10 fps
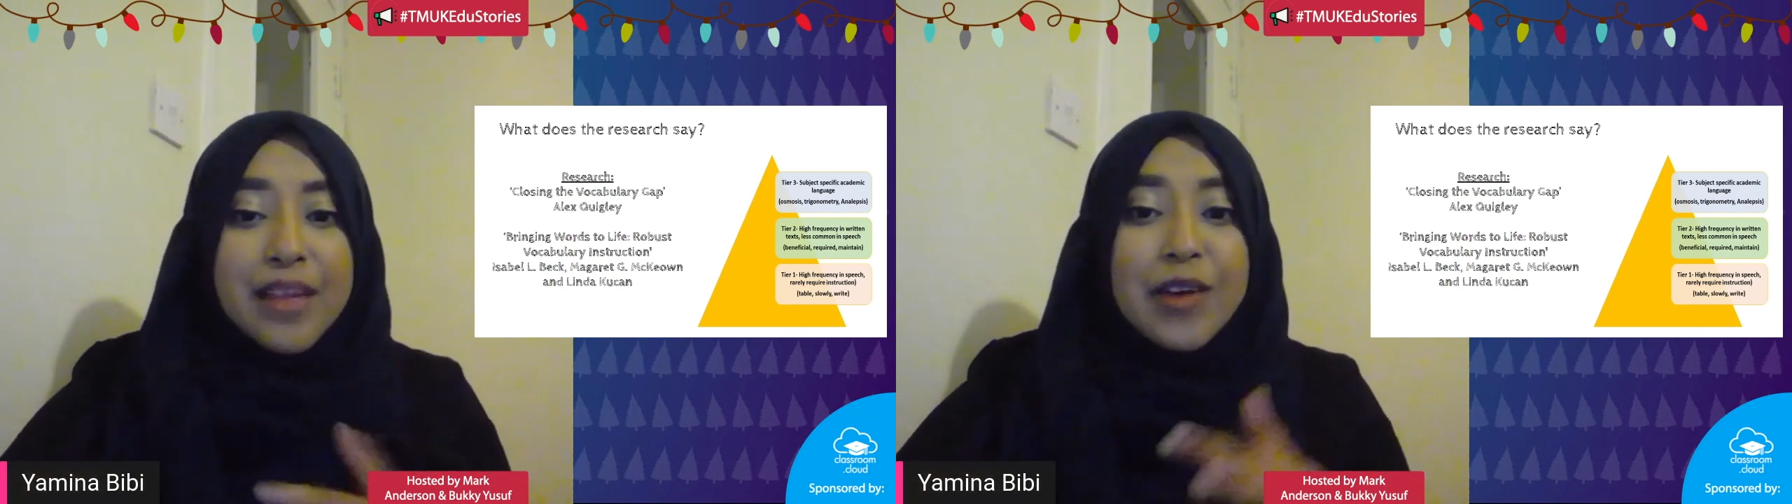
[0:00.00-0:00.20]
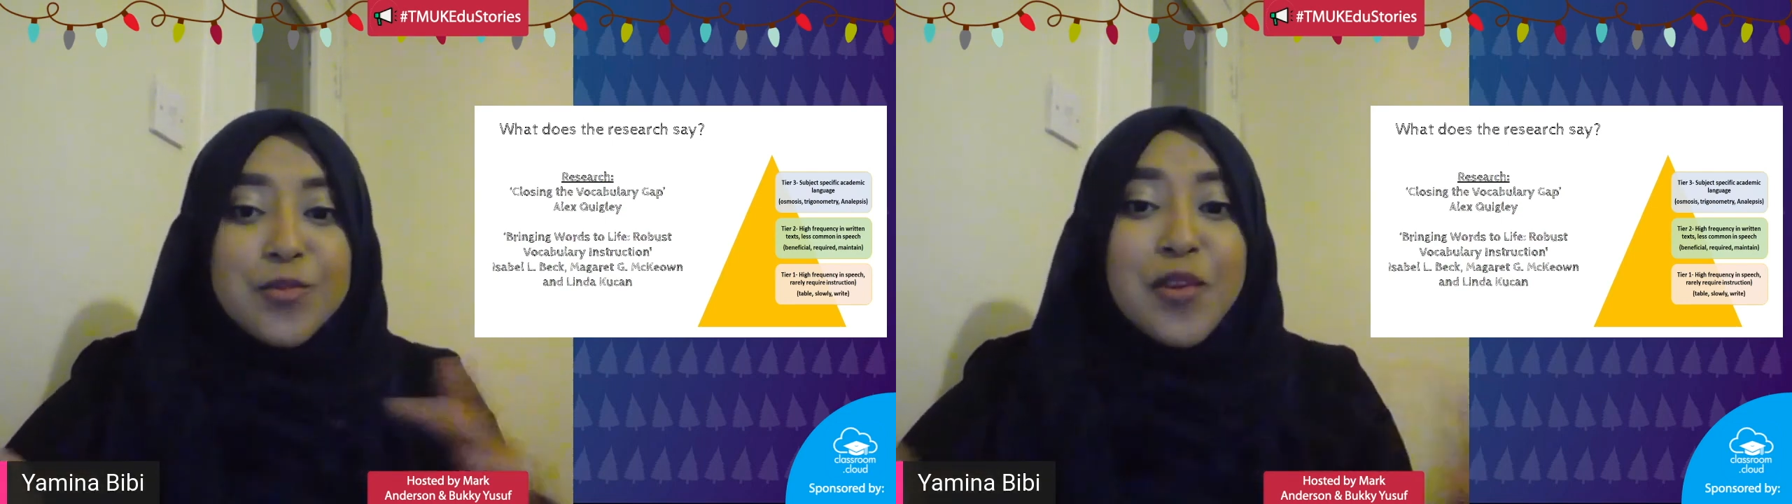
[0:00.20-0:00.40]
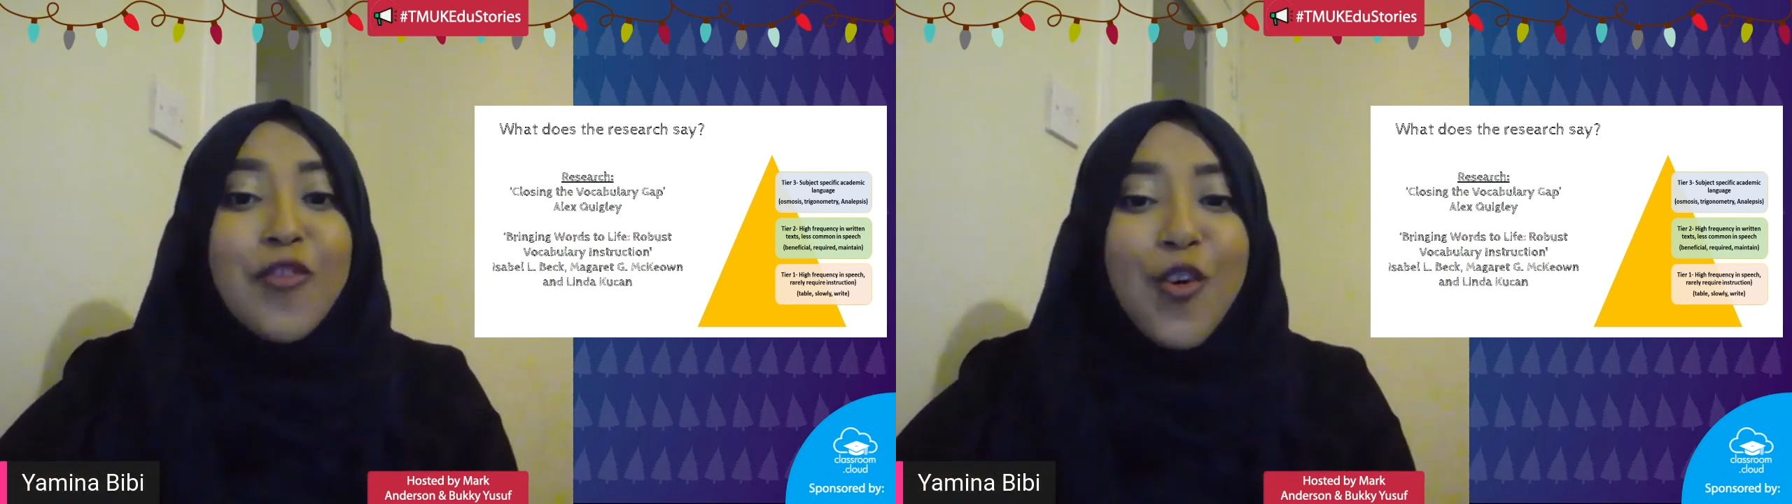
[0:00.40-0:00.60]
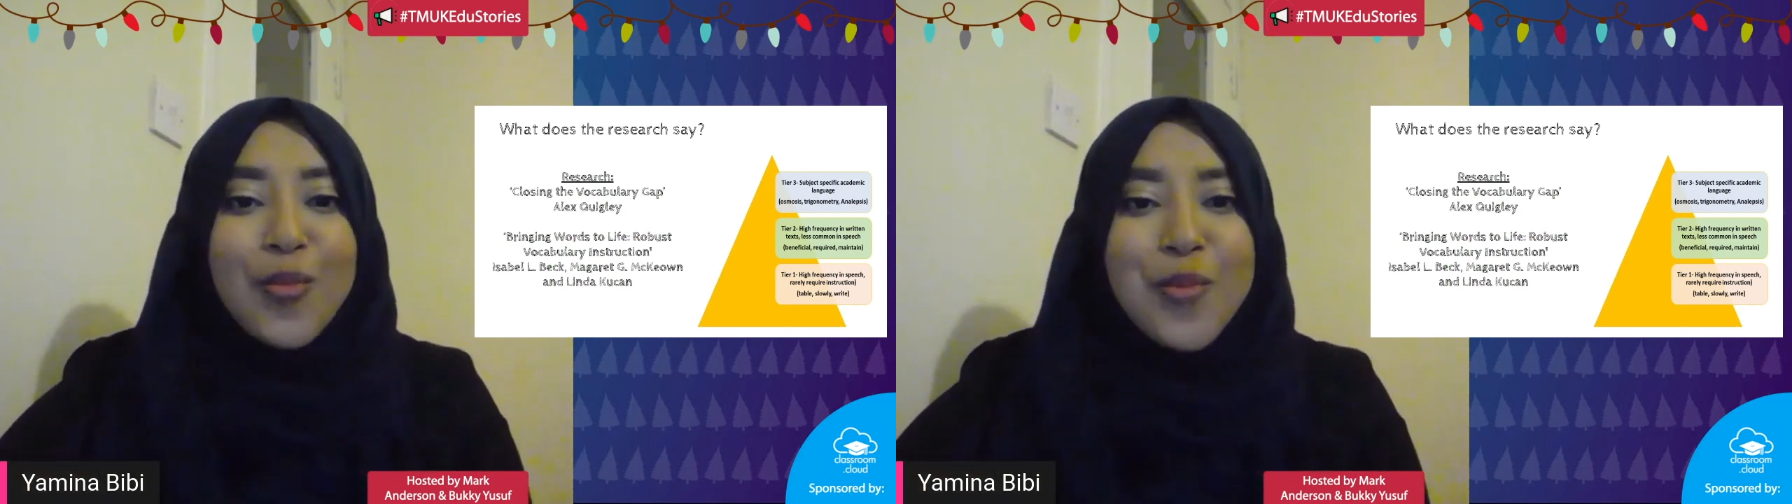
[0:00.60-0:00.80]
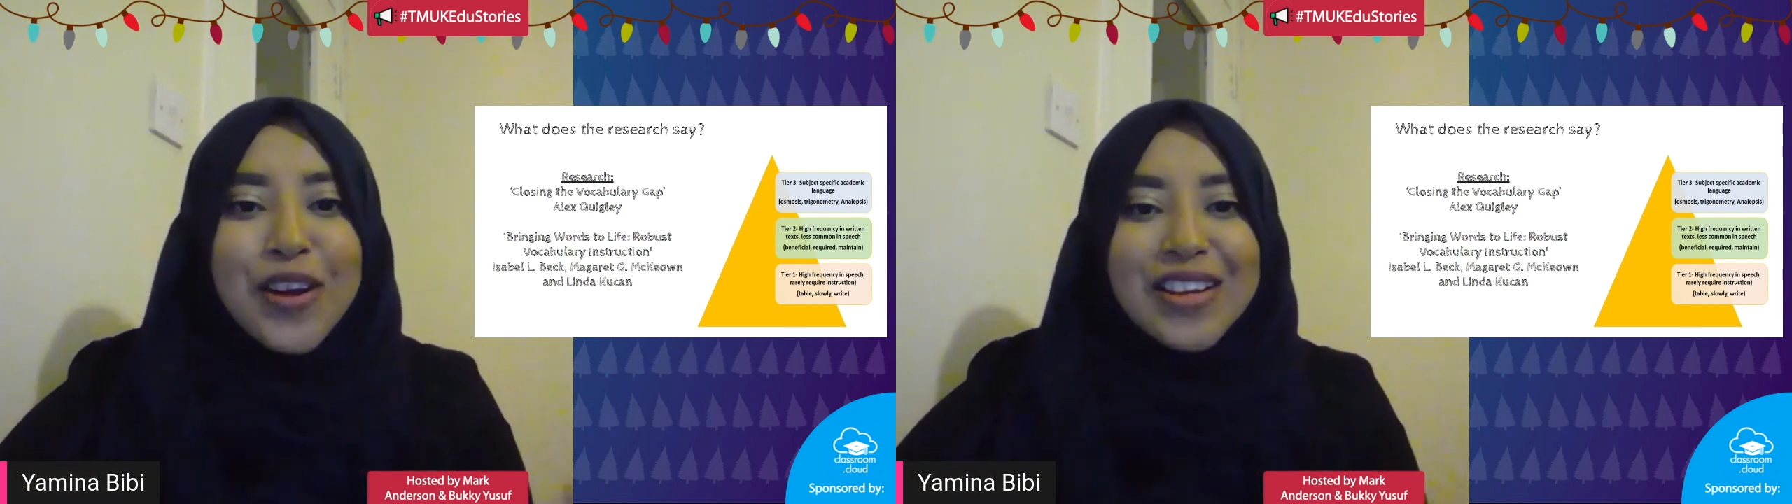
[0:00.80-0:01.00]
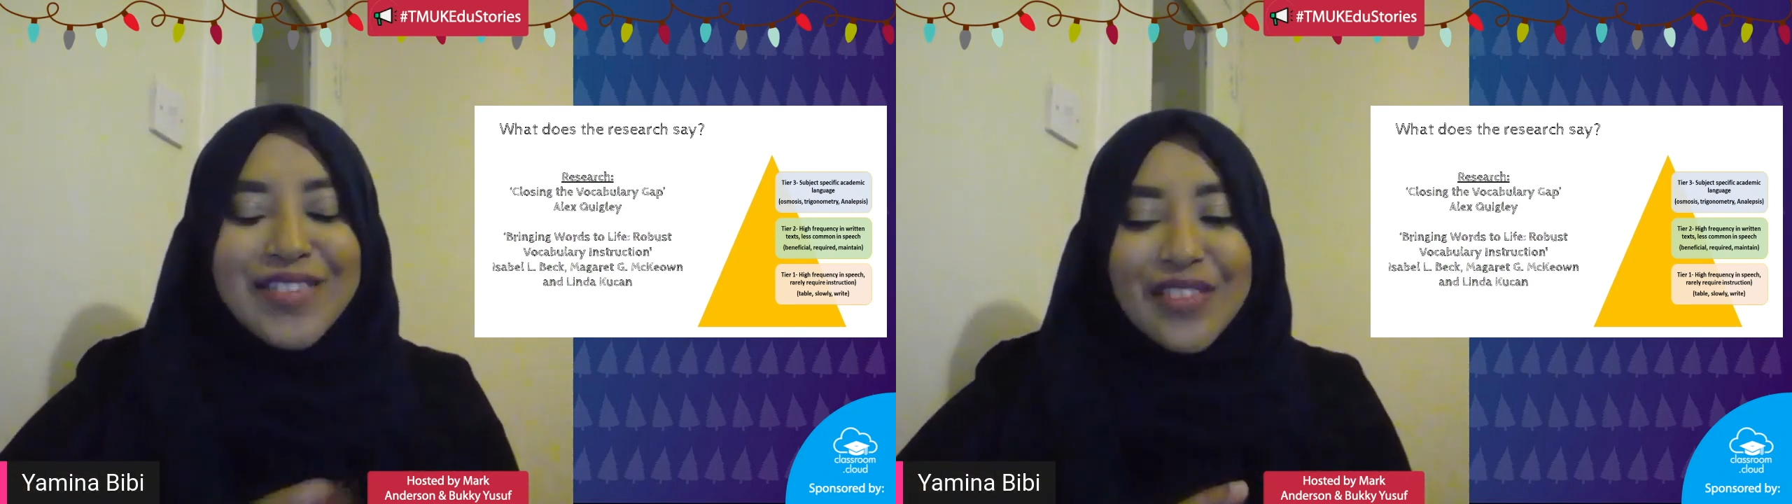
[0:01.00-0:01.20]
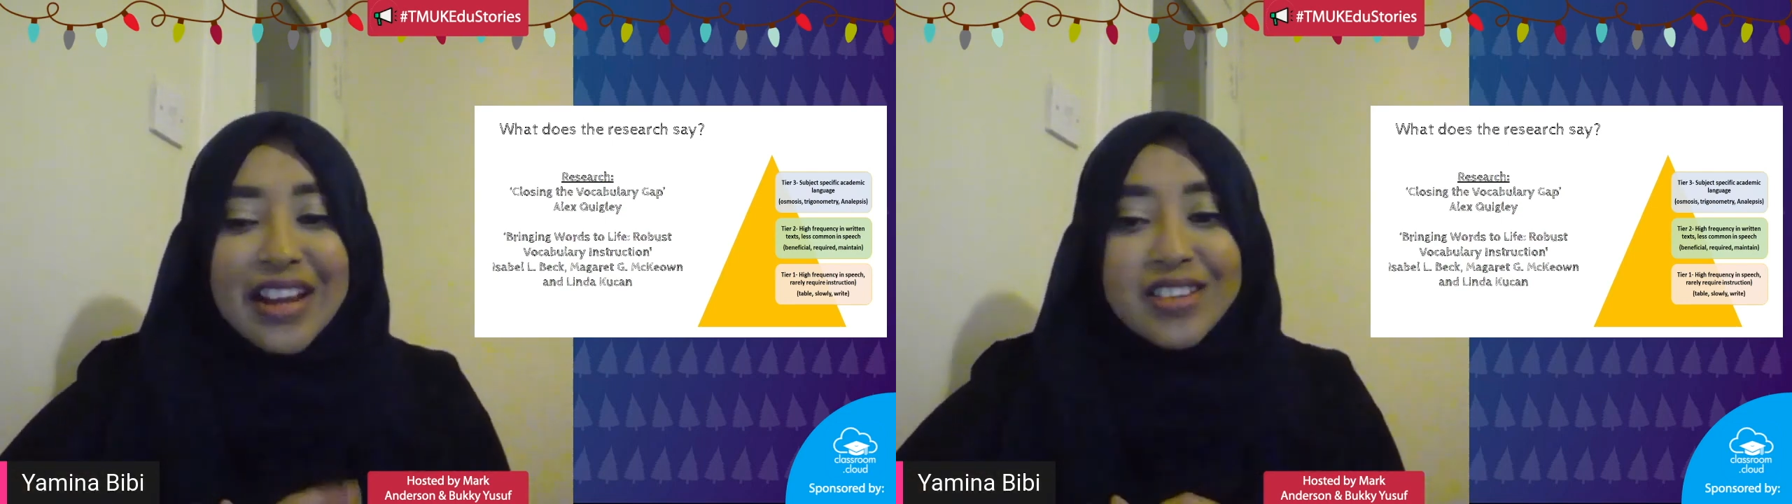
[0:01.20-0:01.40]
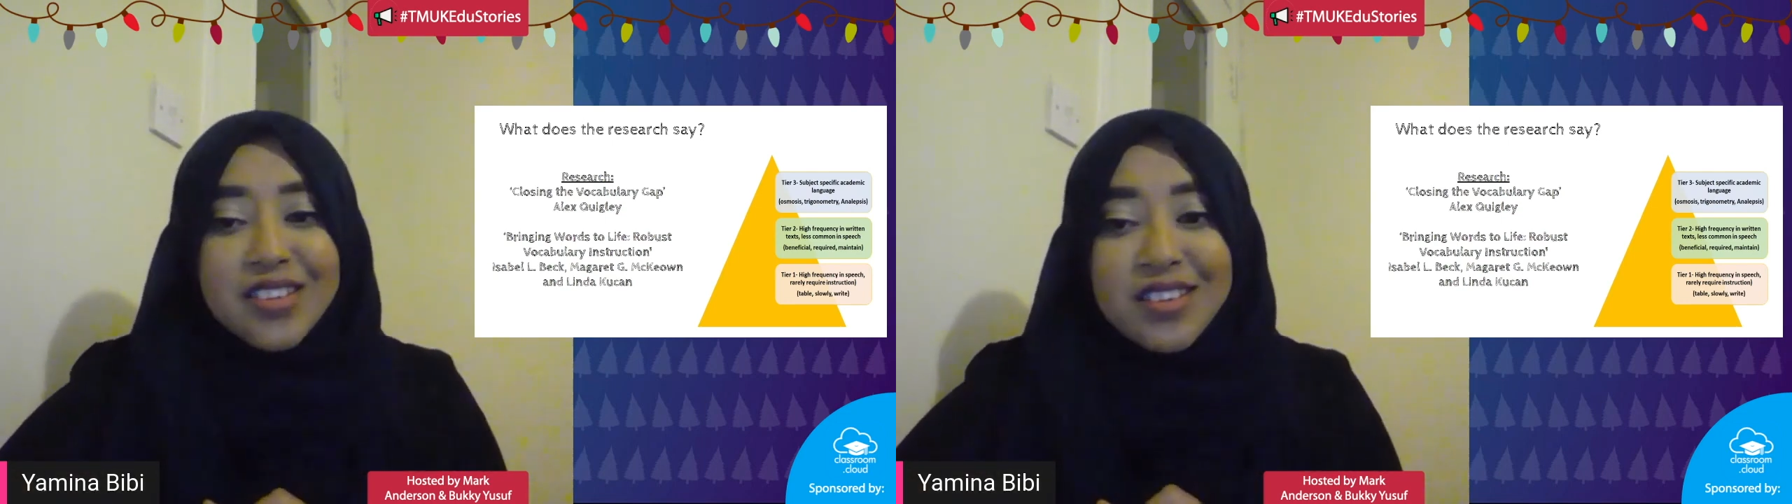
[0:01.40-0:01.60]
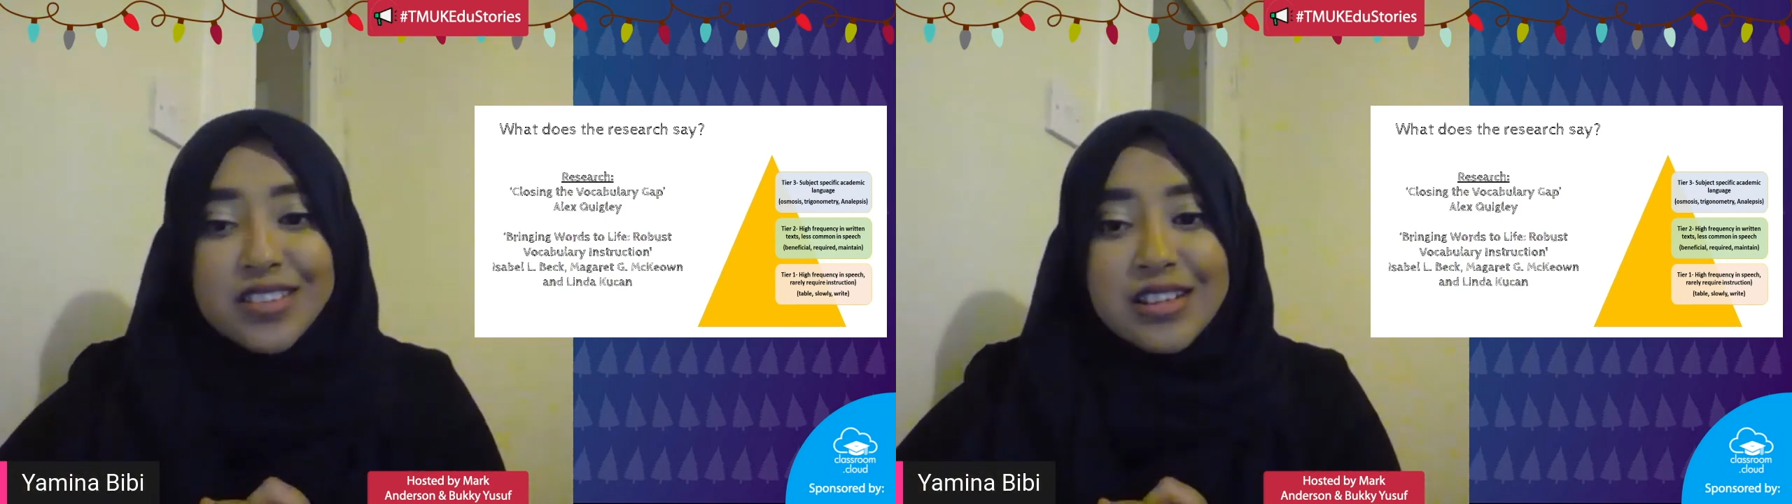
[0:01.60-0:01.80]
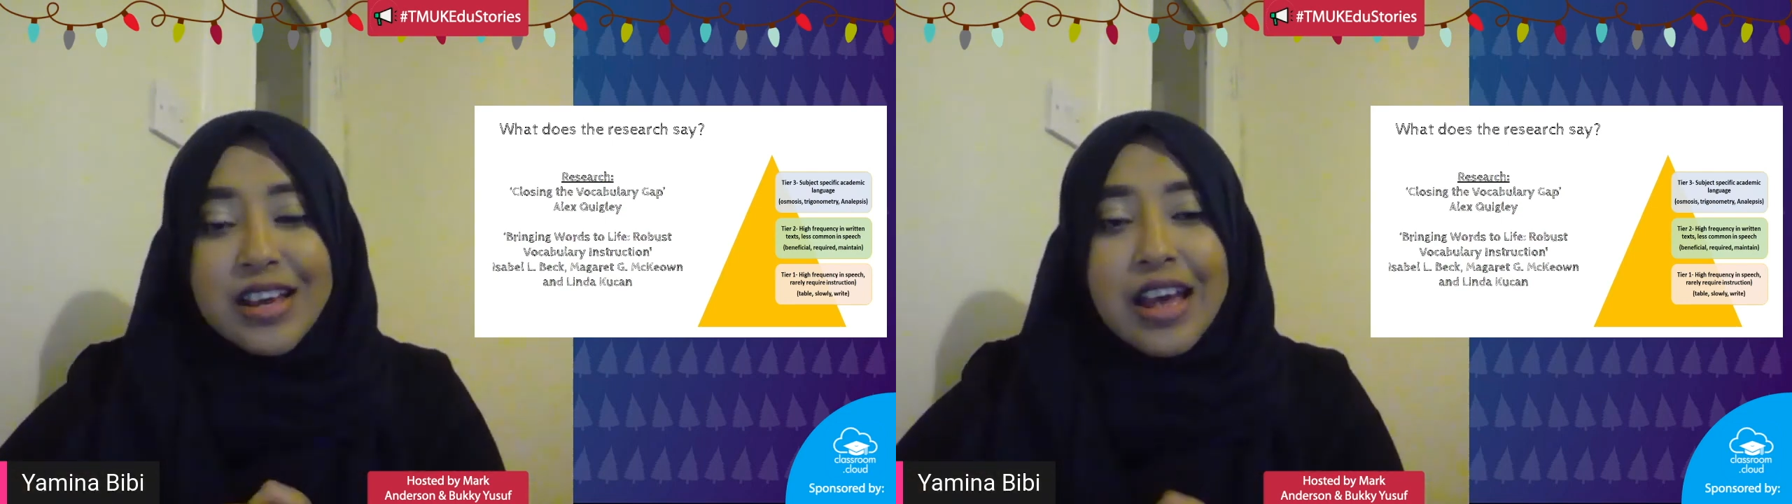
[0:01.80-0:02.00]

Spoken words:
That was before the book had even entered.